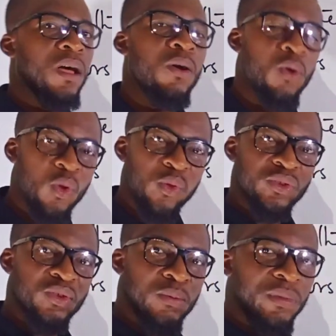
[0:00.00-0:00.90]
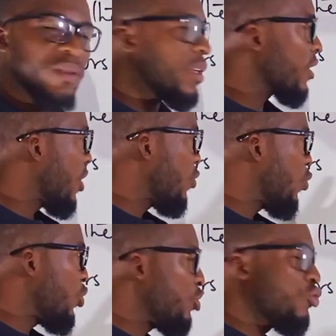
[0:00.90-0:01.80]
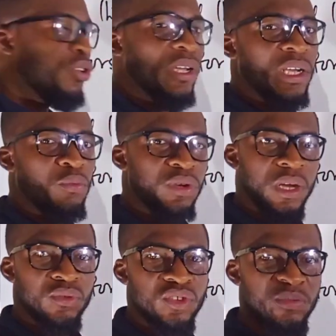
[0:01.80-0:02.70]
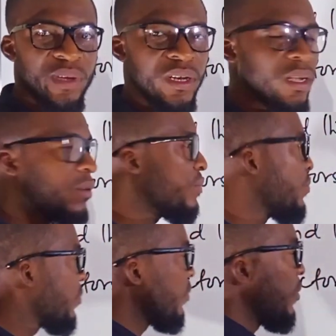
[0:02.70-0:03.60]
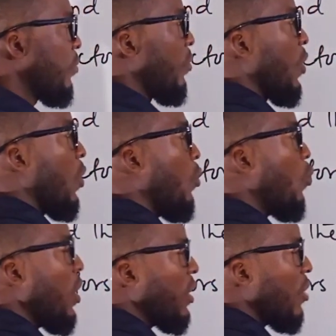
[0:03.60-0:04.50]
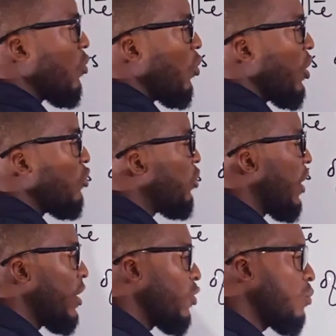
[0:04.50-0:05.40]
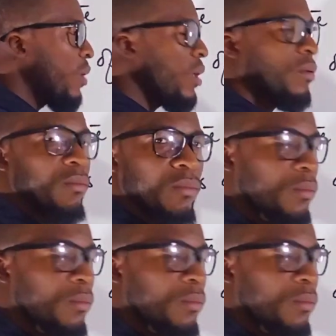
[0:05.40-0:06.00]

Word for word: are all those numbers that can go into 9 without remainder. 1 can go into any number,